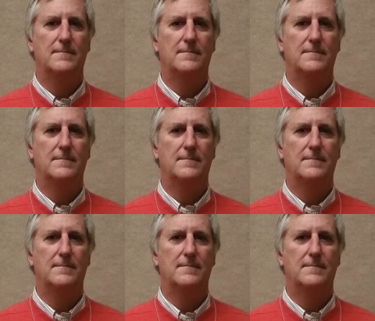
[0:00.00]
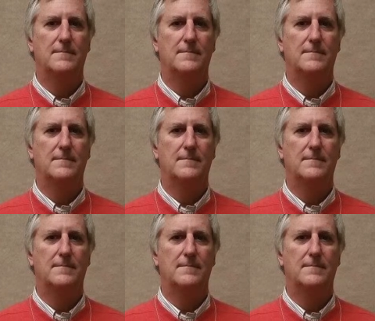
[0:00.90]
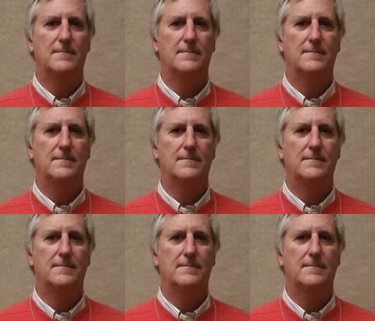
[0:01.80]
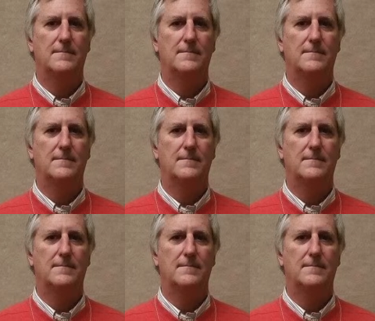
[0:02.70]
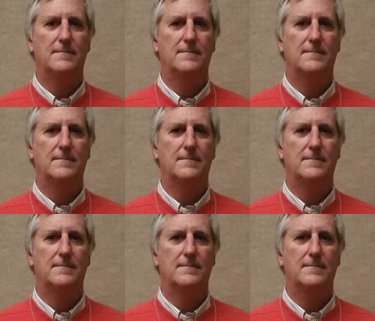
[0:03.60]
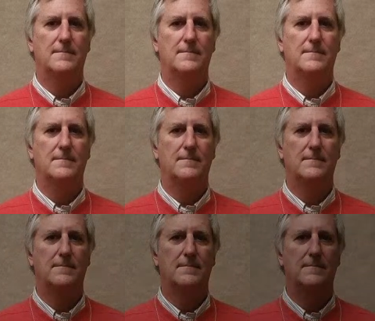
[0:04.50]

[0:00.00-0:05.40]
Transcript: No one is speaking in this clip.